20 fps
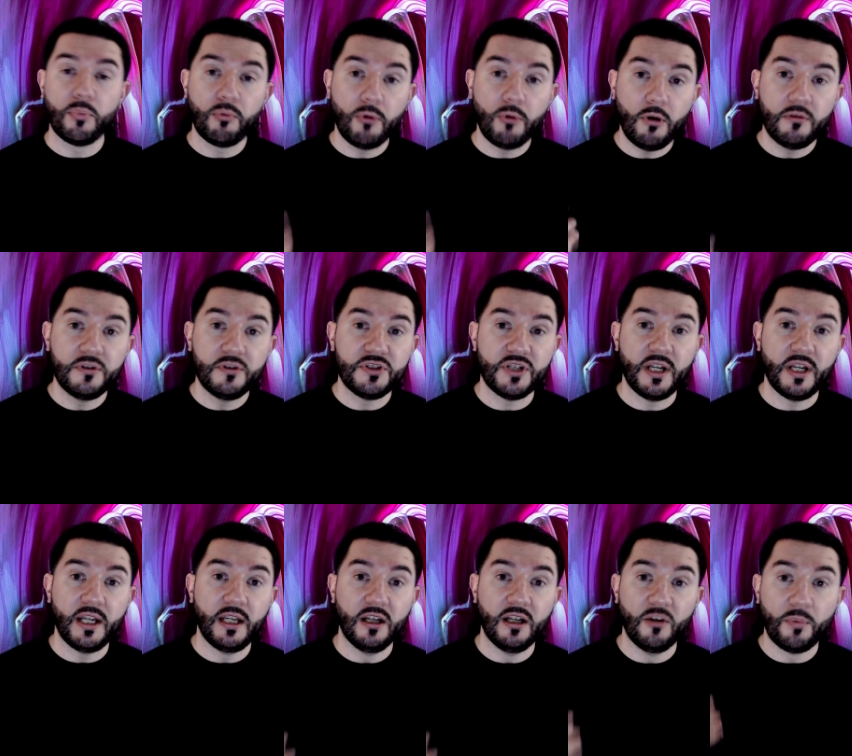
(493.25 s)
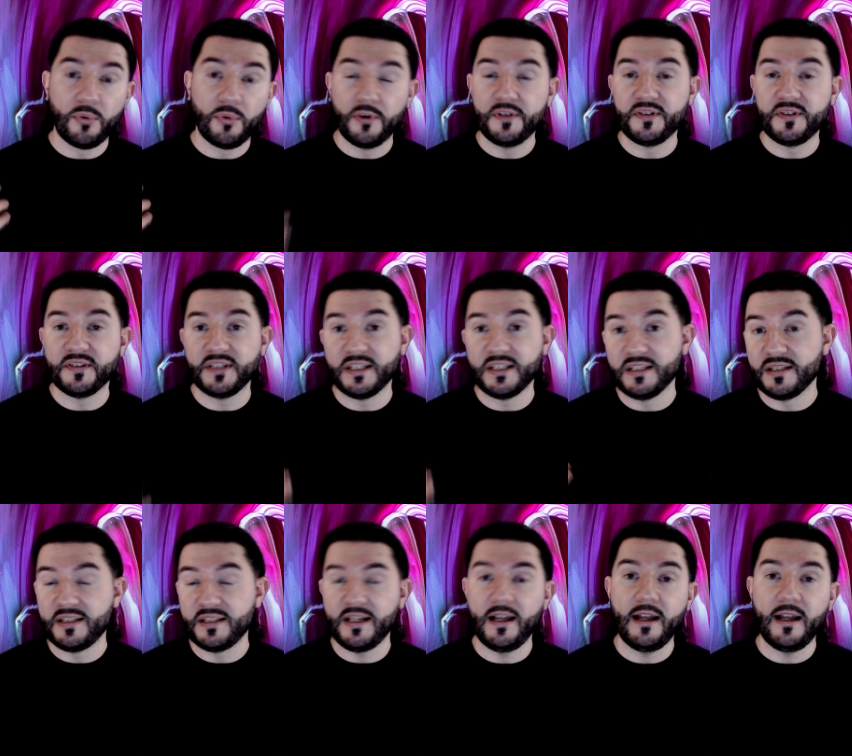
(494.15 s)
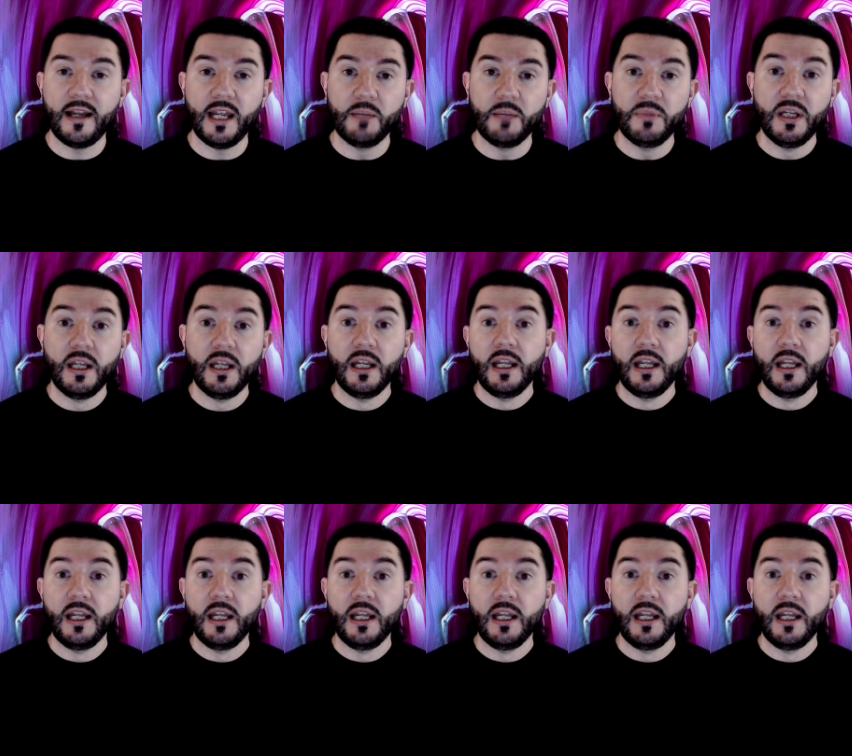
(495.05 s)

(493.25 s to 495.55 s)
protege of Prince's at the time,